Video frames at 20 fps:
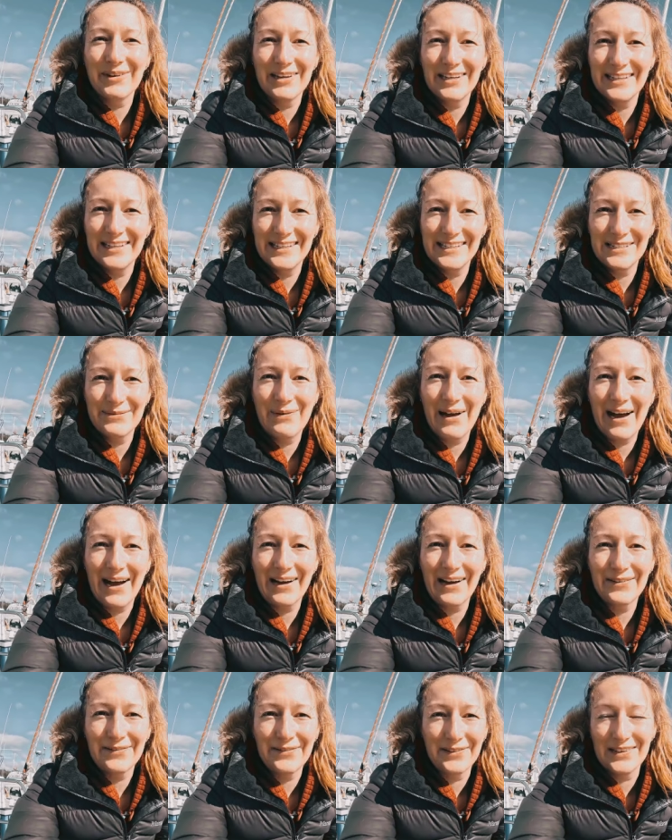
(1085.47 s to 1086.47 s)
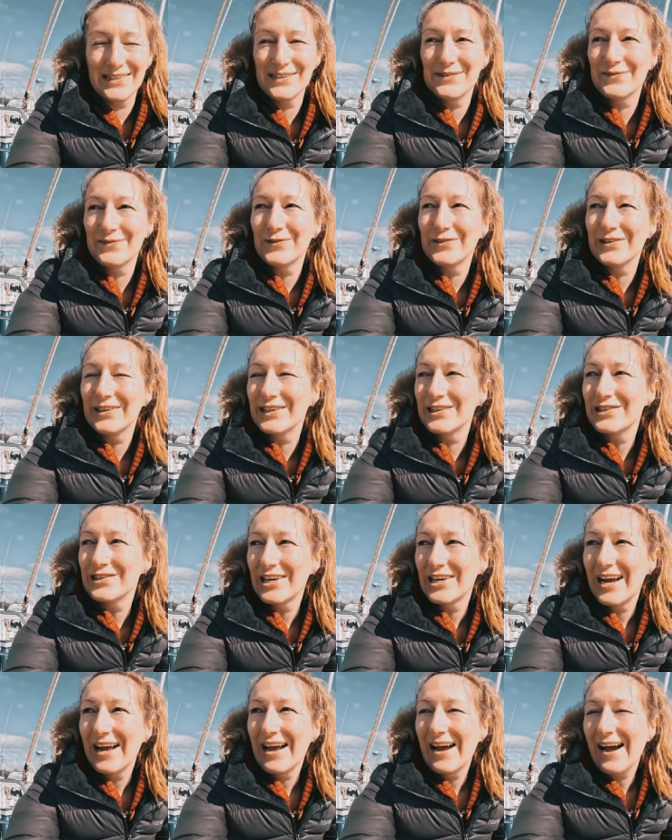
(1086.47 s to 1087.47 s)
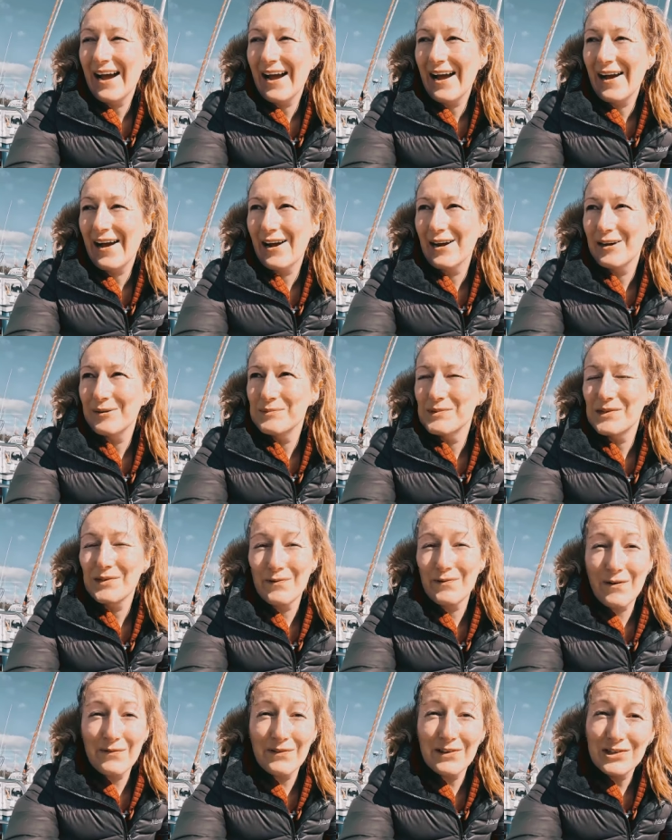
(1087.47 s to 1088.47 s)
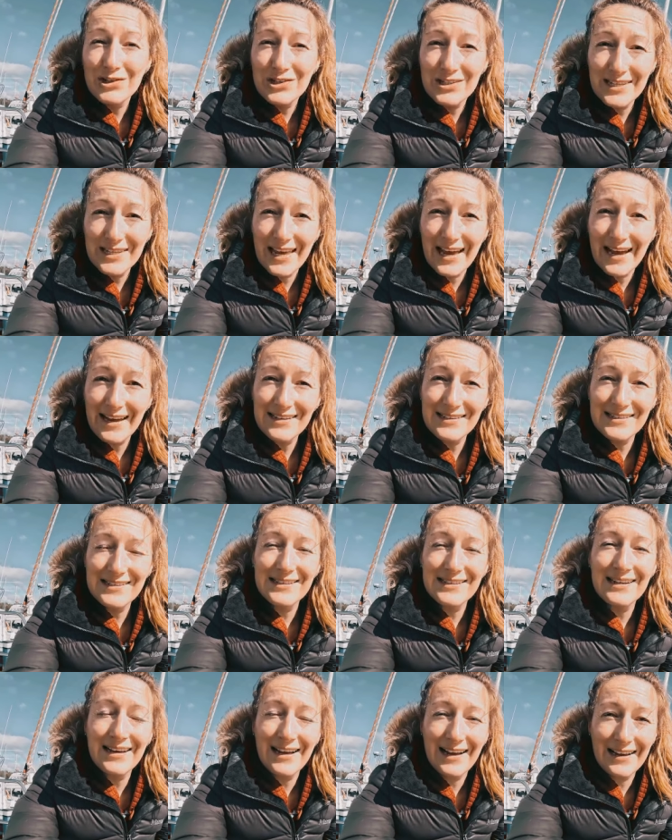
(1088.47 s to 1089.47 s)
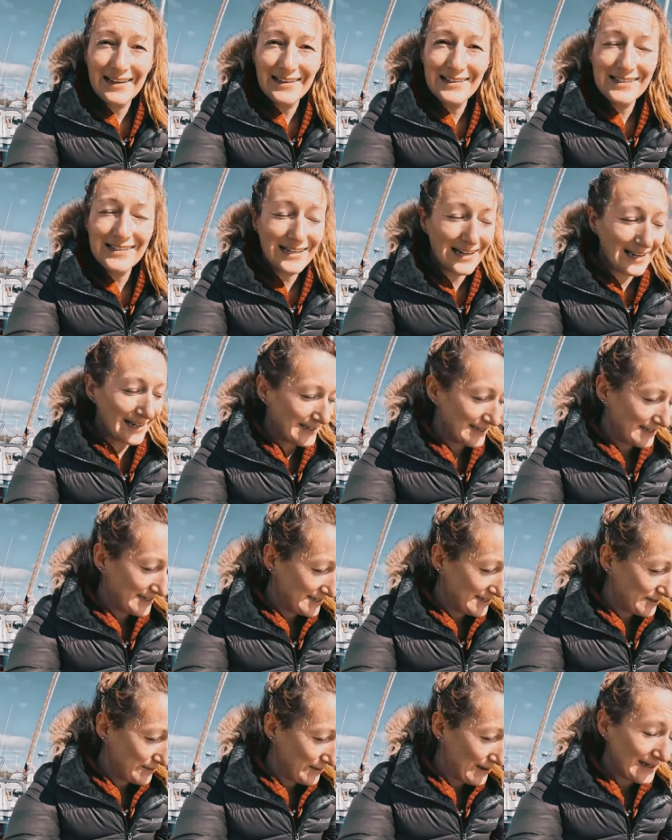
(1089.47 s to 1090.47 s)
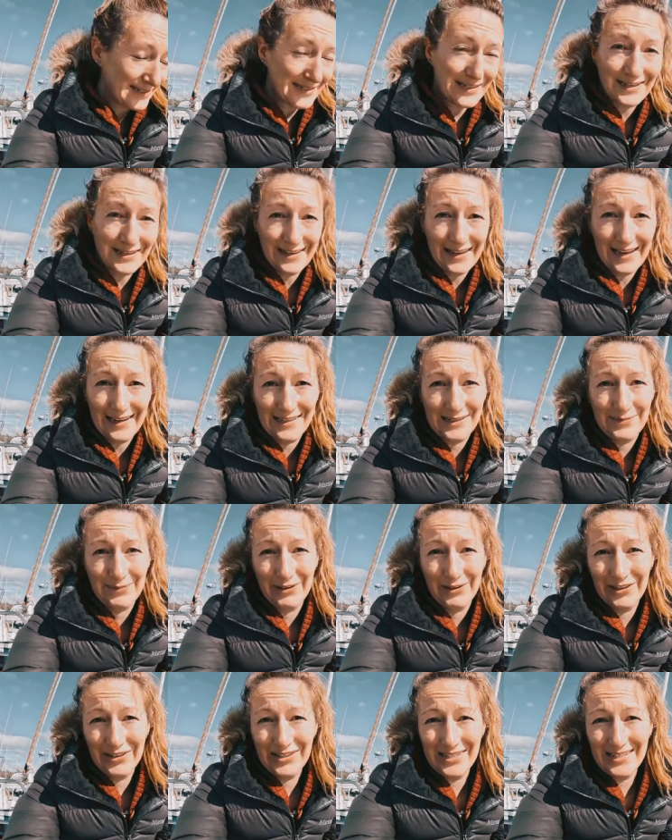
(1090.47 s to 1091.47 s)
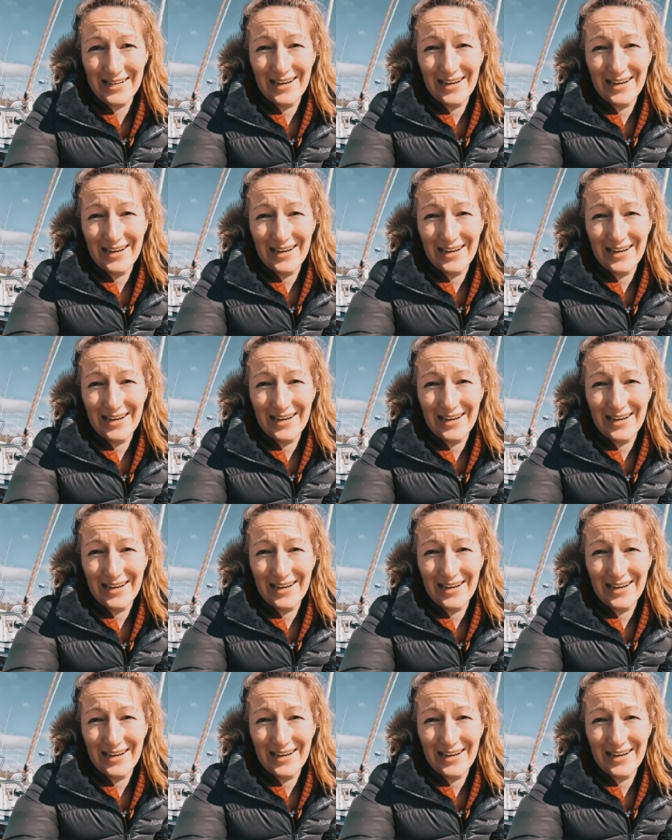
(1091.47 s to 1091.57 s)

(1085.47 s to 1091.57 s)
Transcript: going to need to pack for this voyage. Um, so rather than just guess, I decided to ask the experts.